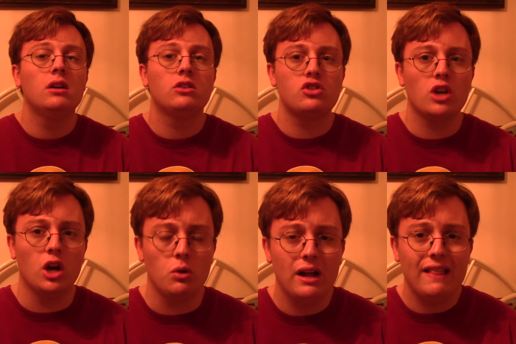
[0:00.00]

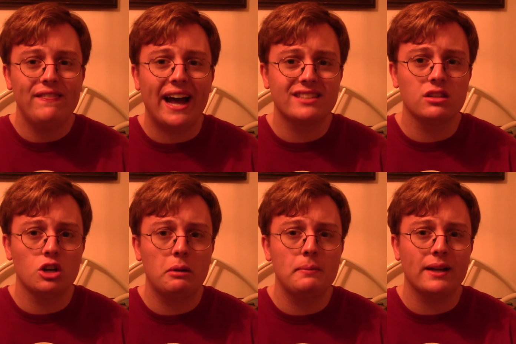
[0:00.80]
So that's a
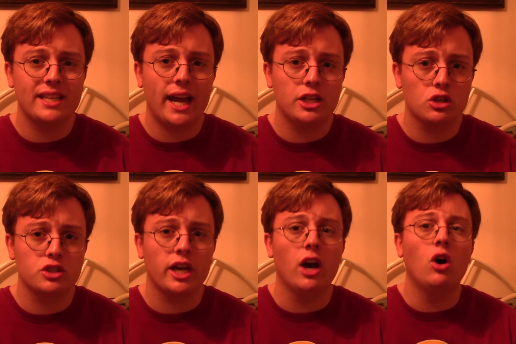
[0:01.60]
little bit about the HO
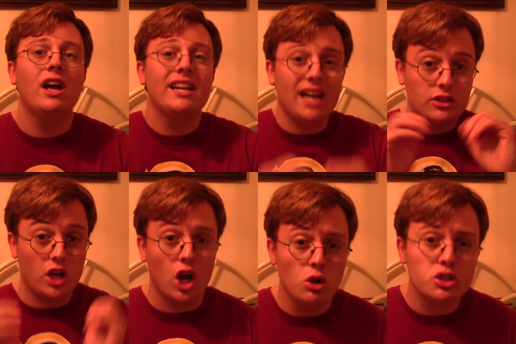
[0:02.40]
scale. Now
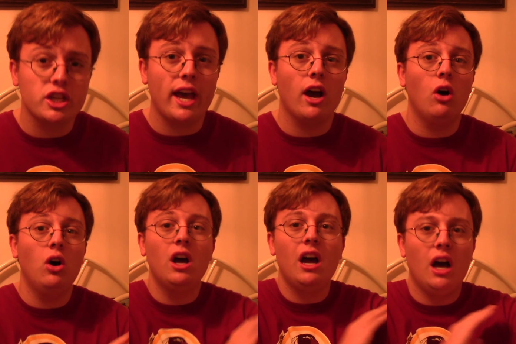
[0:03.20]
the O
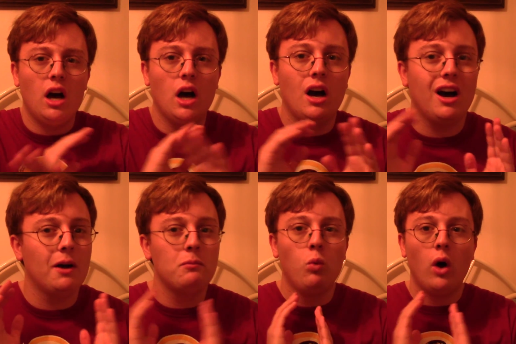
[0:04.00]
scale,
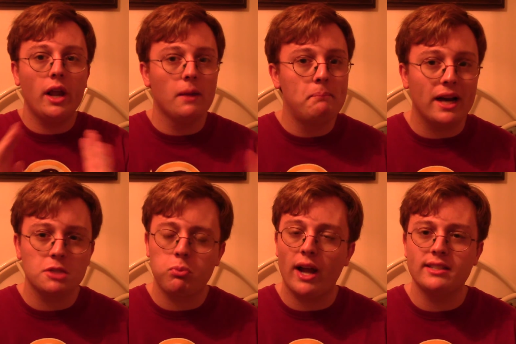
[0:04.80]
one of the
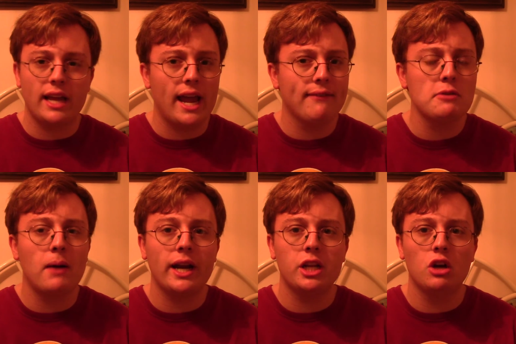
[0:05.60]
best brands that
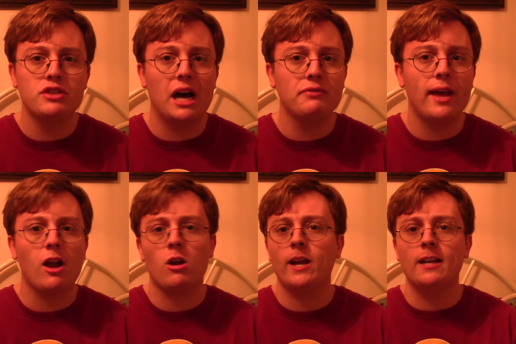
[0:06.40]
everybody knows out
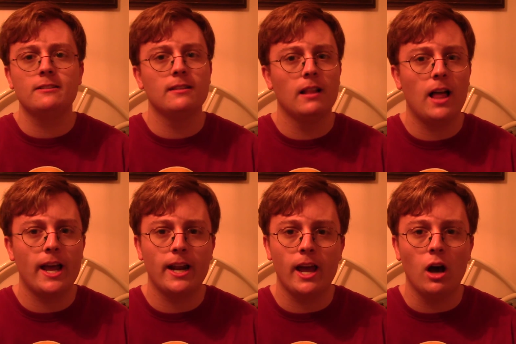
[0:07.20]
there is
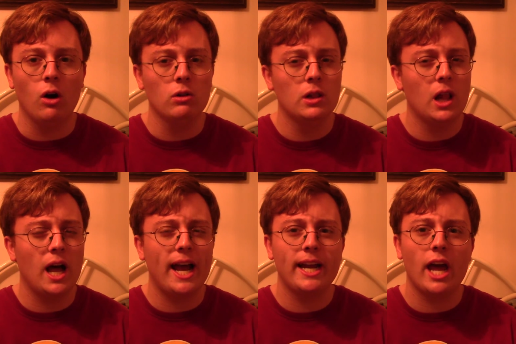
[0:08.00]
Lionel.
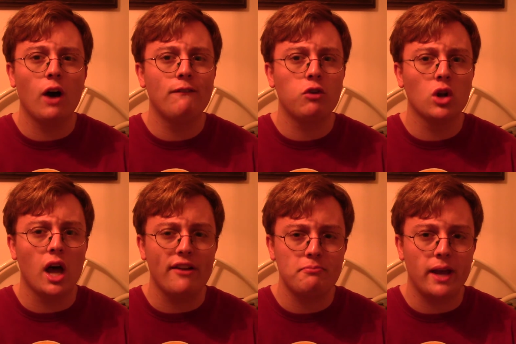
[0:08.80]
Lionel for
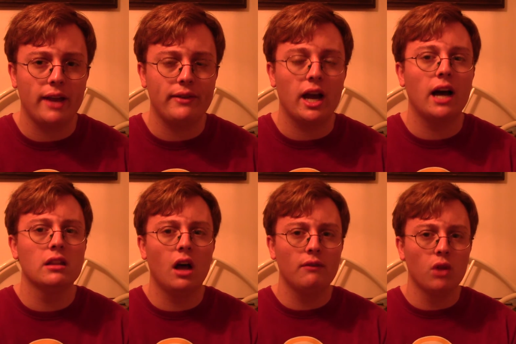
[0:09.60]
life, baby. I
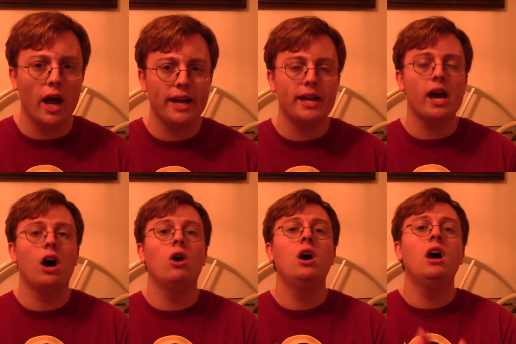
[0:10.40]
love
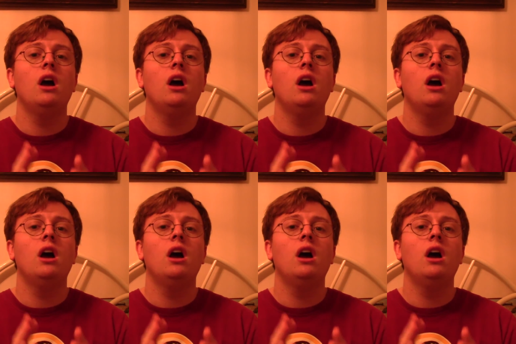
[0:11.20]
Lionel.